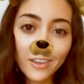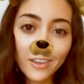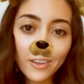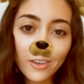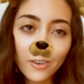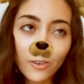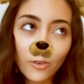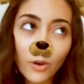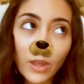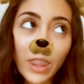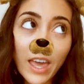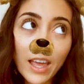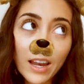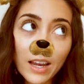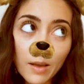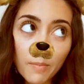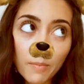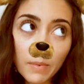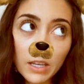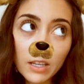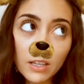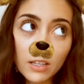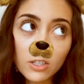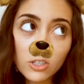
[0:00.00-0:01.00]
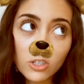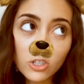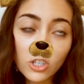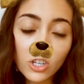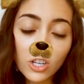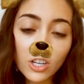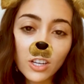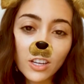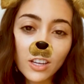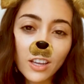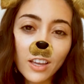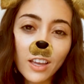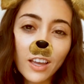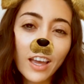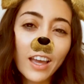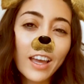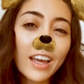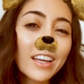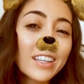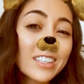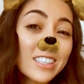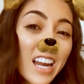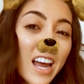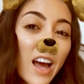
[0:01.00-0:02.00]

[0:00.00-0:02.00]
well, that image, it's